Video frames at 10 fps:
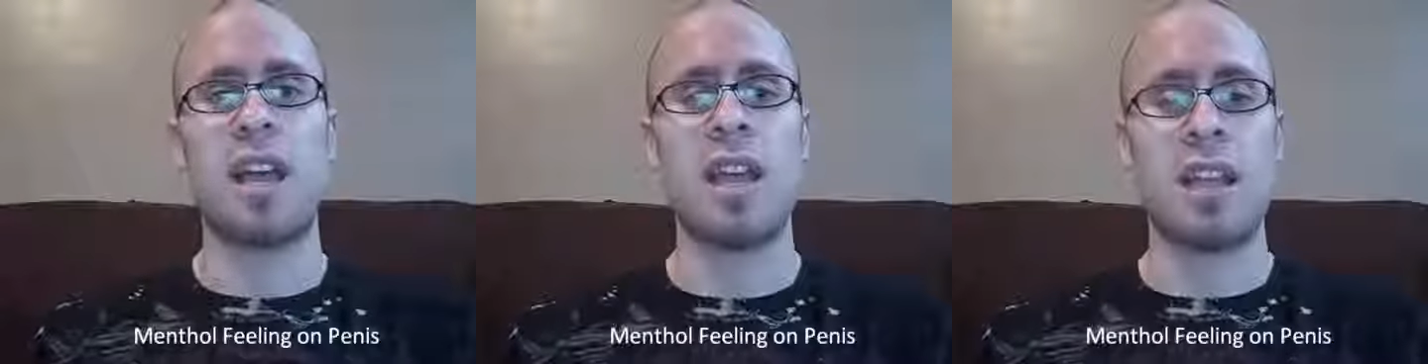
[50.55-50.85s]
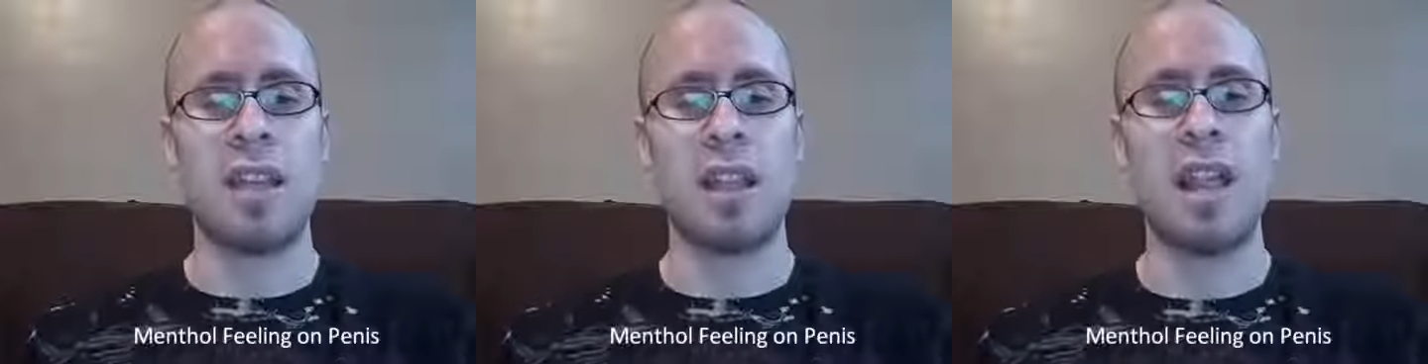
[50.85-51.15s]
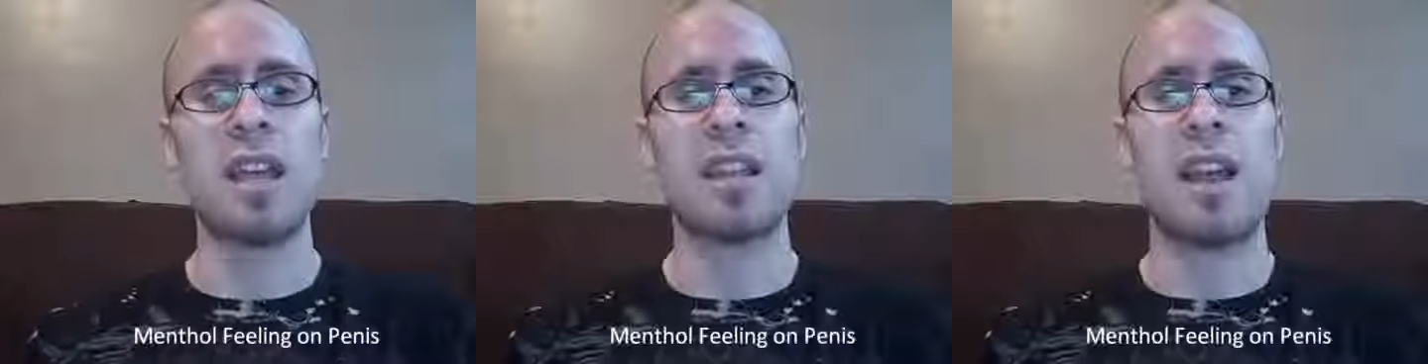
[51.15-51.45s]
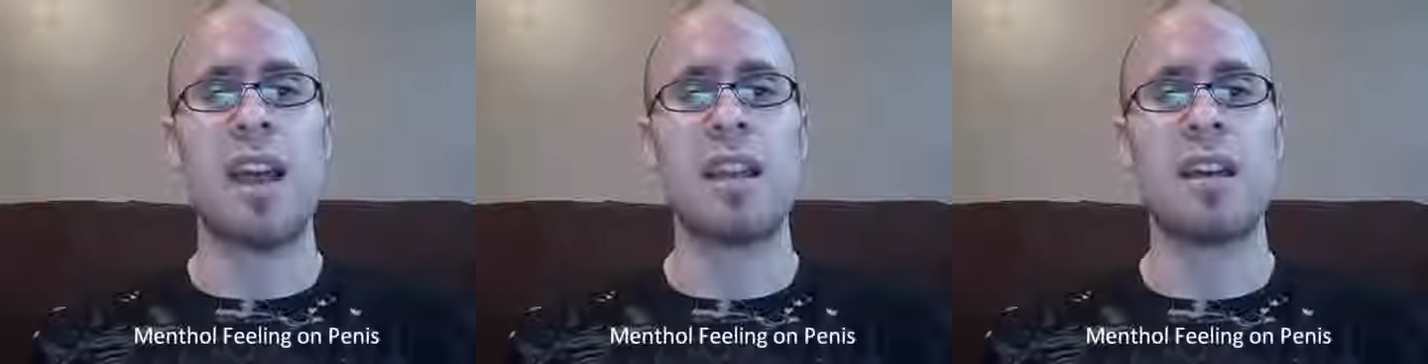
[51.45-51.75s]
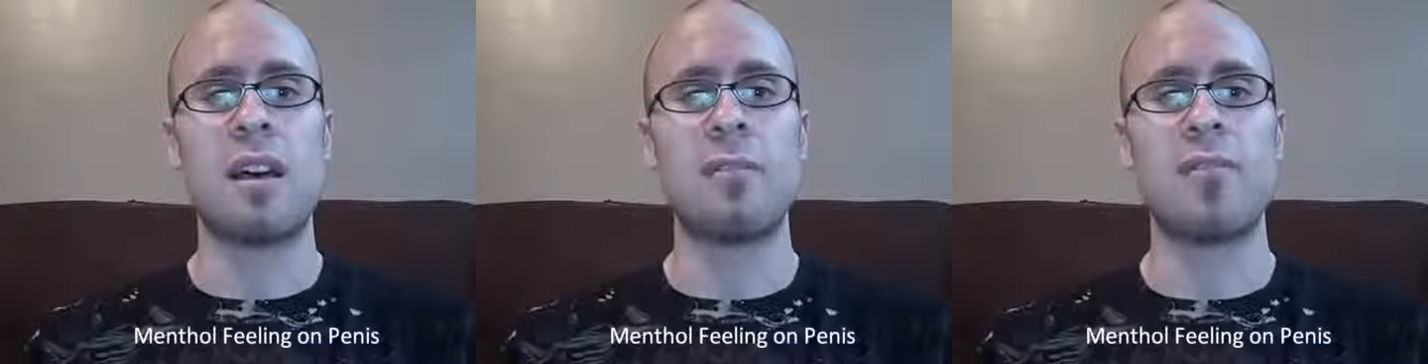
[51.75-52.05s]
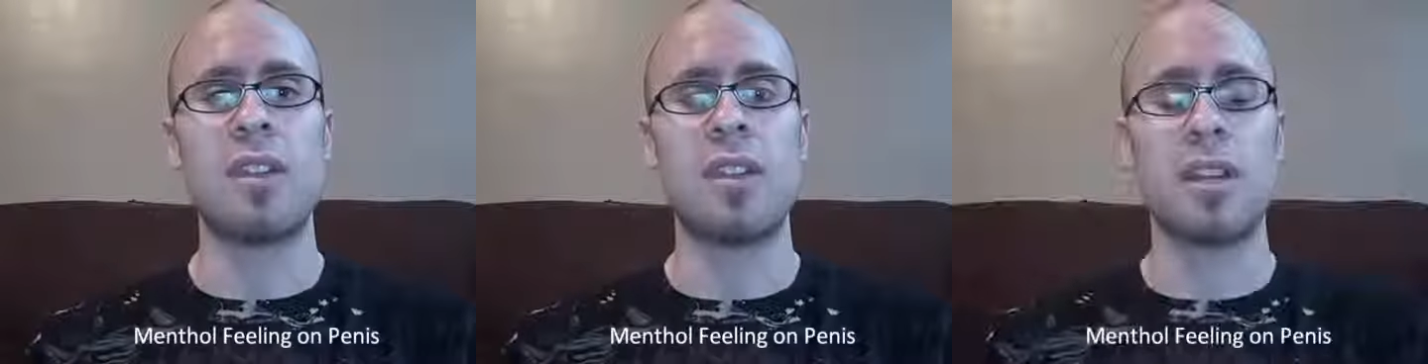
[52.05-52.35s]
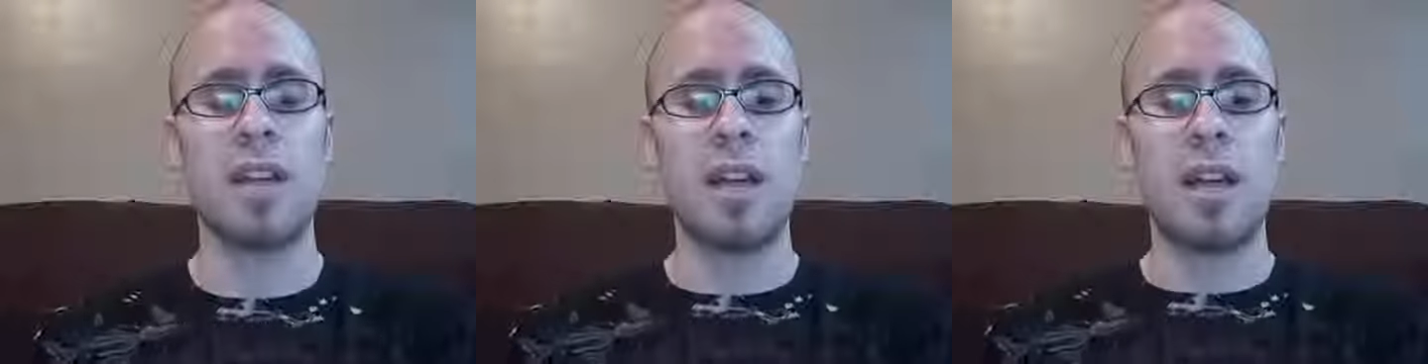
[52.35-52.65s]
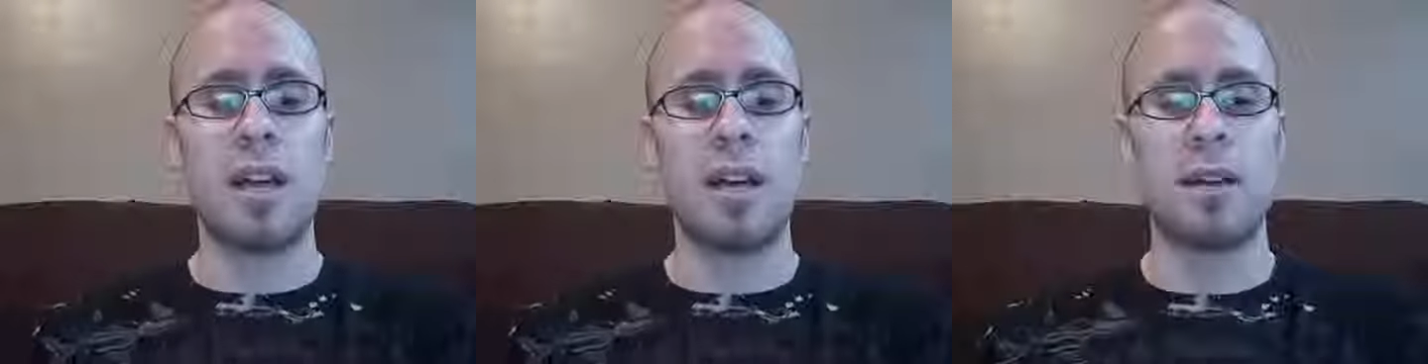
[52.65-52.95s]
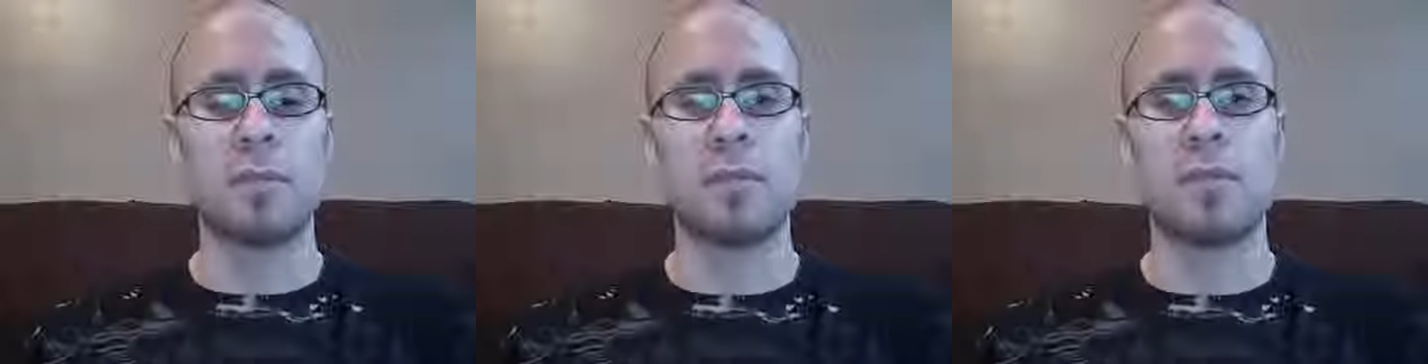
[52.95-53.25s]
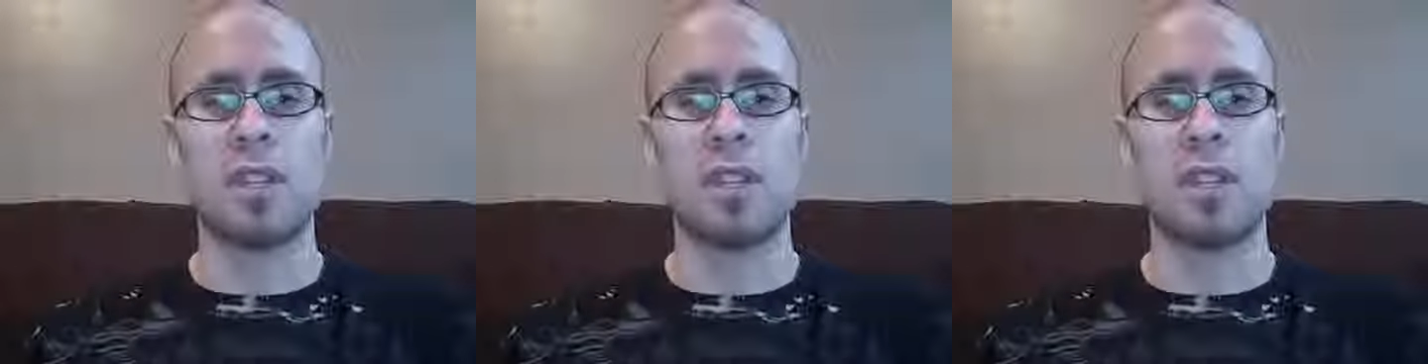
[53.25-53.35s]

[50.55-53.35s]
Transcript: I, I, I like that uh, feeling um,